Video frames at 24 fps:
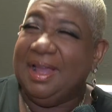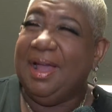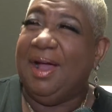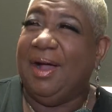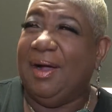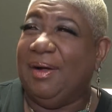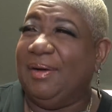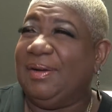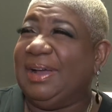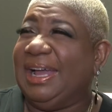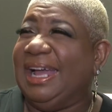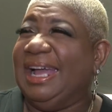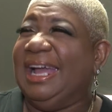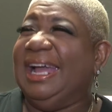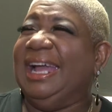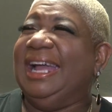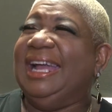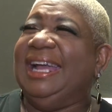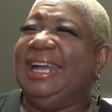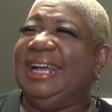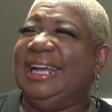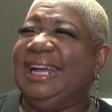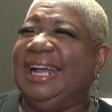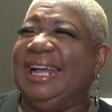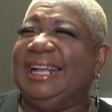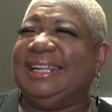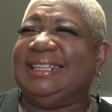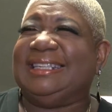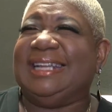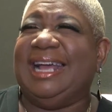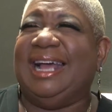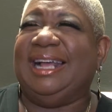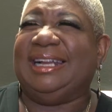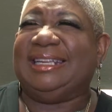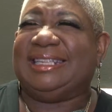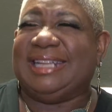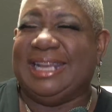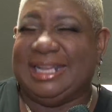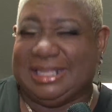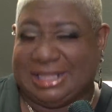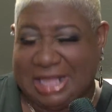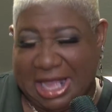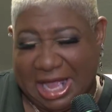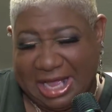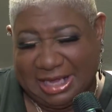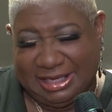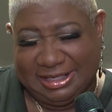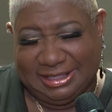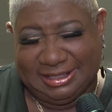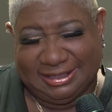Okay, I'll take that.